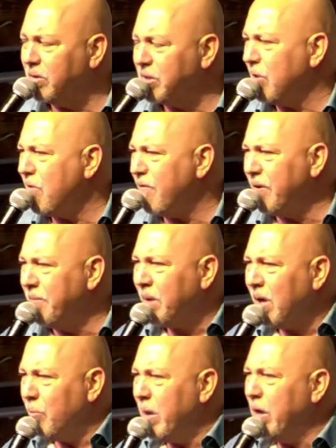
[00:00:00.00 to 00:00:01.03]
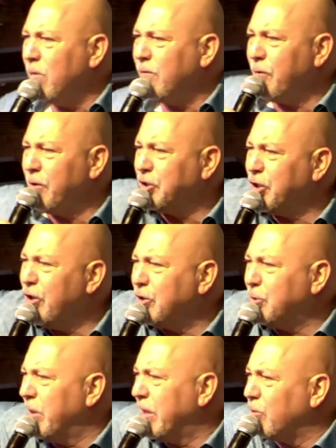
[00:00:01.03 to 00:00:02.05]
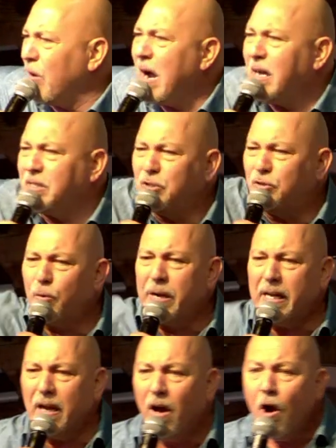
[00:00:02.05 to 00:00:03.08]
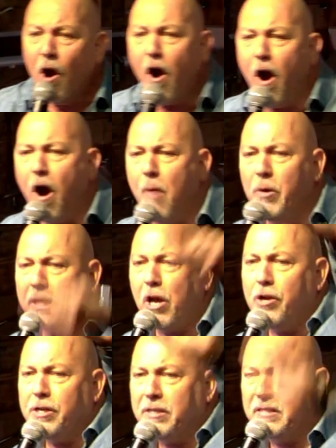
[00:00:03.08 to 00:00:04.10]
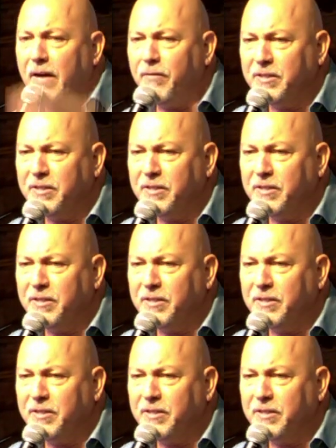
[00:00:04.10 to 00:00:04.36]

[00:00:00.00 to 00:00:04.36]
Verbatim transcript: So often we look for a church where the grass is greener. Oh, I want to go to this other